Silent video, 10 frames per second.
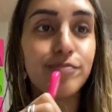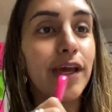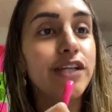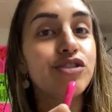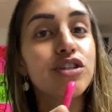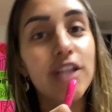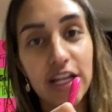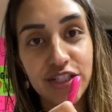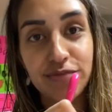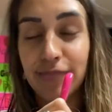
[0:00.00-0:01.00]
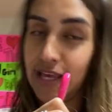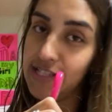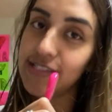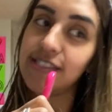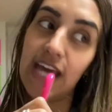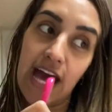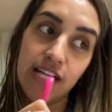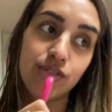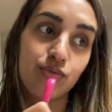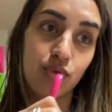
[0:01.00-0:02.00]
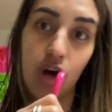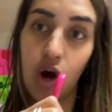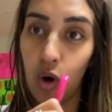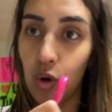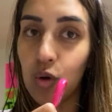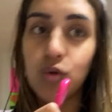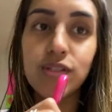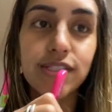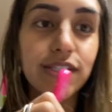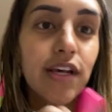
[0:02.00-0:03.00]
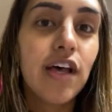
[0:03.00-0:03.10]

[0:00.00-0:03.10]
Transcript: Major, Legend, Mays, Taz, Rose.